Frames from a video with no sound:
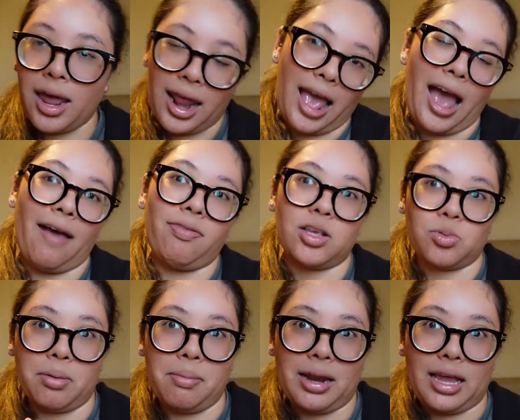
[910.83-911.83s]
and I have this
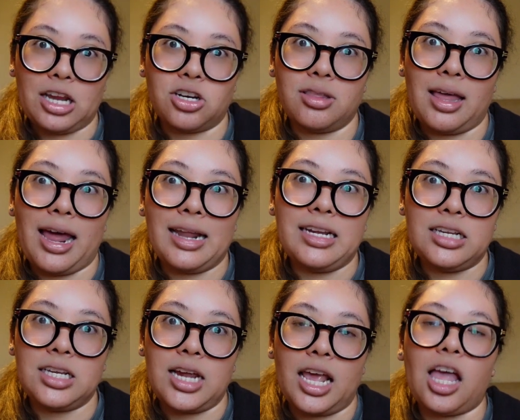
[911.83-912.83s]
one medication that I need
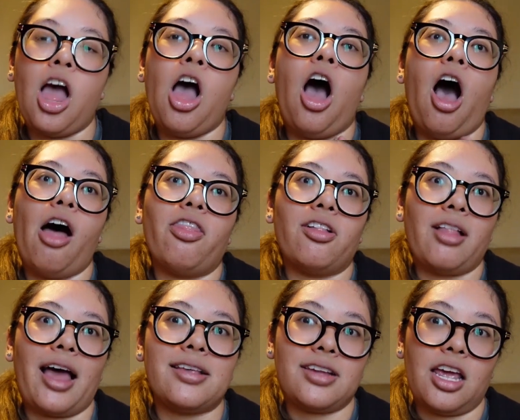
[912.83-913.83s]
to take on the
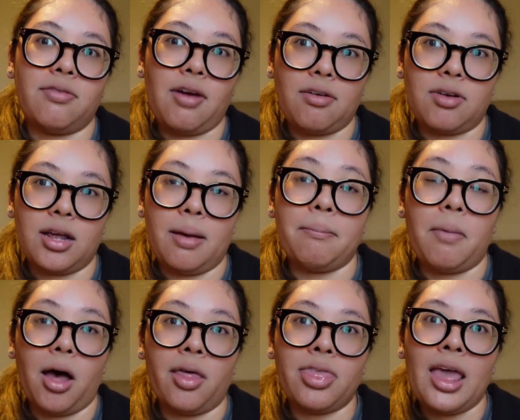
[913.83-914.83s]
last day of every
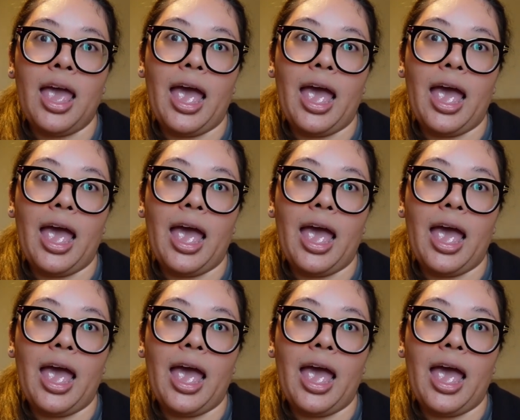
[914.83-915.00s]
month,